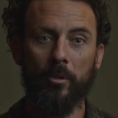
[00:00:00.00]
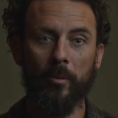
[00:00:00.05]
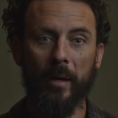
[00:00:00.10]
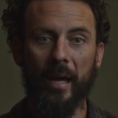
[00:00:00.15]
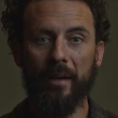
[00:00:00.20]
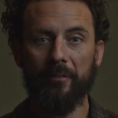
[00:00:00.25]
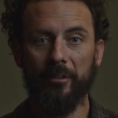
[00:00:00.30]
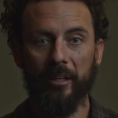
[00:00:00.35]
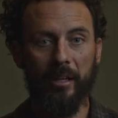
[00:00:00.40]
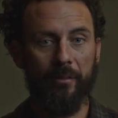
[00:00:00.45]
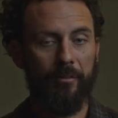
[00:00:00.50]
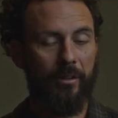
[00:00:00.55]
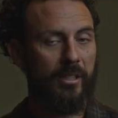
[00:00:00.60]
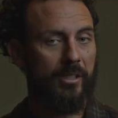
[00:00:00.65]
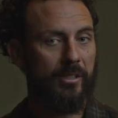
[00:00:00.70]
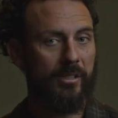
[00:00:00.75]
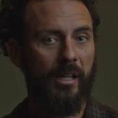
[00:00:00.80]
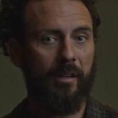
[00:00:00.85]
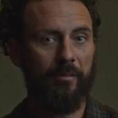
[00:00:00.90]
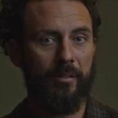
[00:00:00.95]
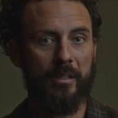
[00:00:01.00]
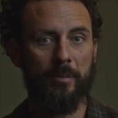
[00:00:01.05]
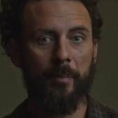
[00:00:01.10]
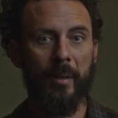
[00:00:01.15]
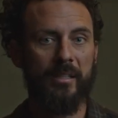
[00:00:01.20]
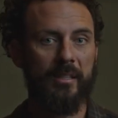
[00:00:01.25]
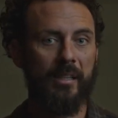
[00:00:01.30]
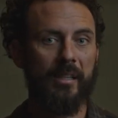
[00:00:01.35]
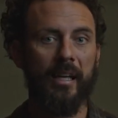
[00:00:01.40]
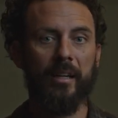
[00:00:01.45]
you have enough of the stuff, it's
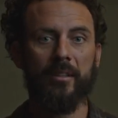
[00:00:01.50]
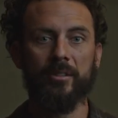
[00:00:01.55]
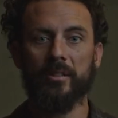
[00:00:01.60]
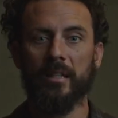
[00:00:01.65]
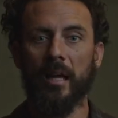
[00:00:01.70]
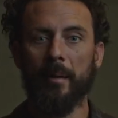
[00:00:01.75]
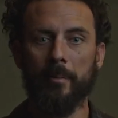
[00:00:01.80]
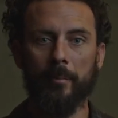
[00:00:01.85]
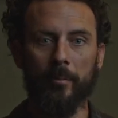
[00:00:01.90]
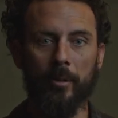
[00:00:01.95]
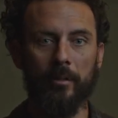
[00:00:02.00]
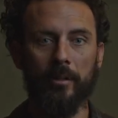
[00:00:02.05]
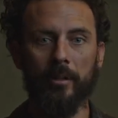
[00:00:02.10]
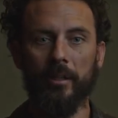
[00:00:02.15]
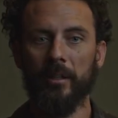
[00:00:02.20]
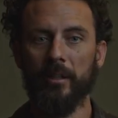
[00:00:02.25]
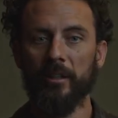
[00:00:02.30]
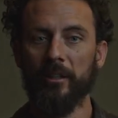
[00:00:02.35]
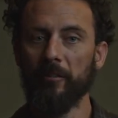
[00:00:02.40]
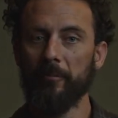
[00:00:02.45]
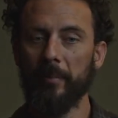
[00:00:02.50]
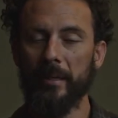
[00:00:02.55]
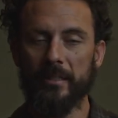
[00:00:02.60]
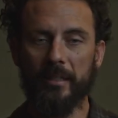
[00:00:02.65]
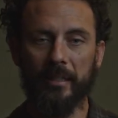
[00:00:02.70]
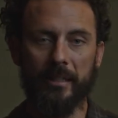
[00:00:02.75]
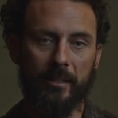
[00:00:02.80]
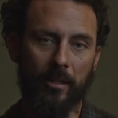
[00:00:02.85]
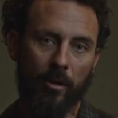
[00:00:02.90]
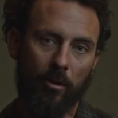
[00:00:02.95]
basically unstoppable. You've
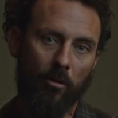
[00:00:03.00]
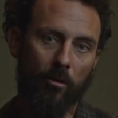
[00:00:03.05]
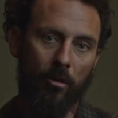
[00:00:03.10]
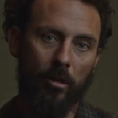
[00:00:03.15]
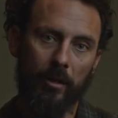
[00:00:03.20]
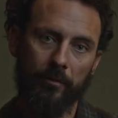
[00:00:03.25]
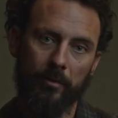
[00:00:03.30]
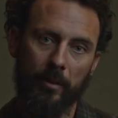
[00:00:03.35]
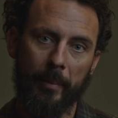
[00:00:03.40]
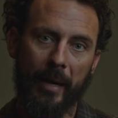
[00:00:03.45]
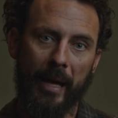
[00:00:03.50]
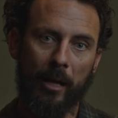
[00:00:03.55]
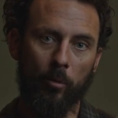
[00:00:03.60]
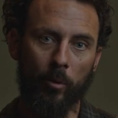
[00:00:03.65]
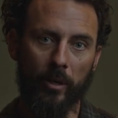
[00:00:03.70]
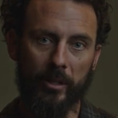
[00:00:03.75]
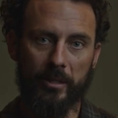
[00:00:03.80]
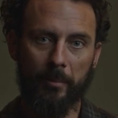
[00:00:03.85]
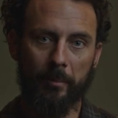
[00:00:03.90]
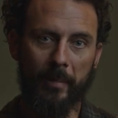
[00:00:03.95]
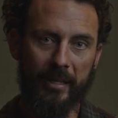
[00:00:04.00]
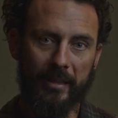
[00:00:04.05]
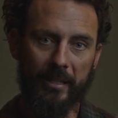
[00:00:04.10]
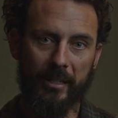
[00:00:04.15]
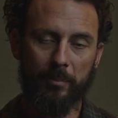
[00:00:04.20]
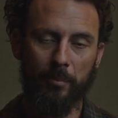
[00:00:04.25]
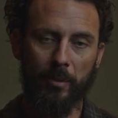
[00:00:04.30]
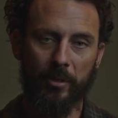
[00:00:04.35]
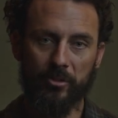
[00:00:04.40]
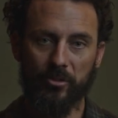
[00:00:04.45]
basically done all of the back work to make
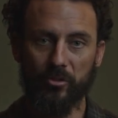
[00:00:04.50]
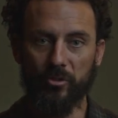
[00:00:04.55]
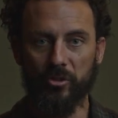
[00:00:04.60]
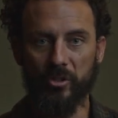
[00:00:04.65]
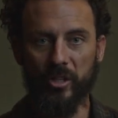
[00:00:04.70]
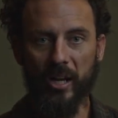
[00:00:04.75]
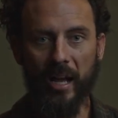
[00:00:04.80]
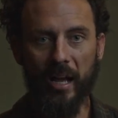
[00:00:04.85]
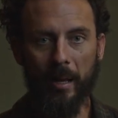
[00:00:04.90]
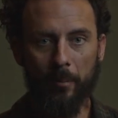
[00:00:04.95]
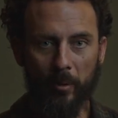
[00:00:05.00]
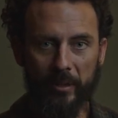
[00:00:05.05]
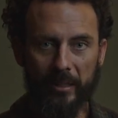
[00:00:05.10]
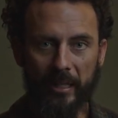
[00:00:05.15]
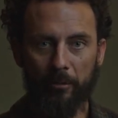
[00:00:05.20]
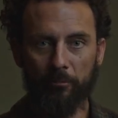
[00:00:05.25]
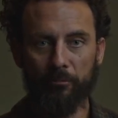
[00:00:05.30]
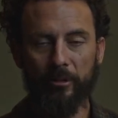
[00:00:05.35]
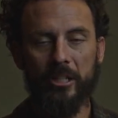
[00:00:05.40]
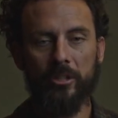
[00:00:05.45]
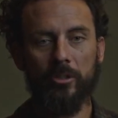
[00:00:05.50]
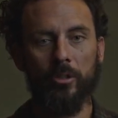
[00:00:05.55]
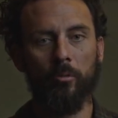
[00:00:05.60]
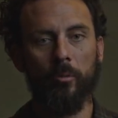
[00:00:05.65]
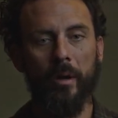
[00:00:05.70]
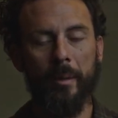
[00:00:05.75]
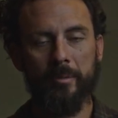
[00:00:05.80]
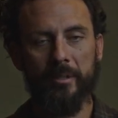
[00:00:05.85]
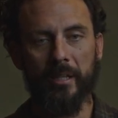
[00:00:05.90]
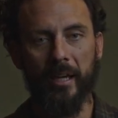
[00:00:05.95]
this person's job when they reach your
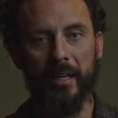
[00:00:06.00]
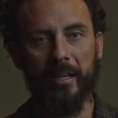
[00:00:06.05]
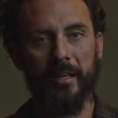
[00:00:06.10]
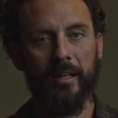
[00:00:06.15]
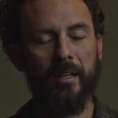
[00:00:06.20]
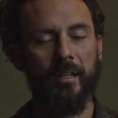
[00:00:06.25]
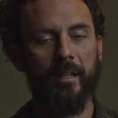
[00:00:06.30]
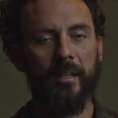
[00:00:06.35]
website.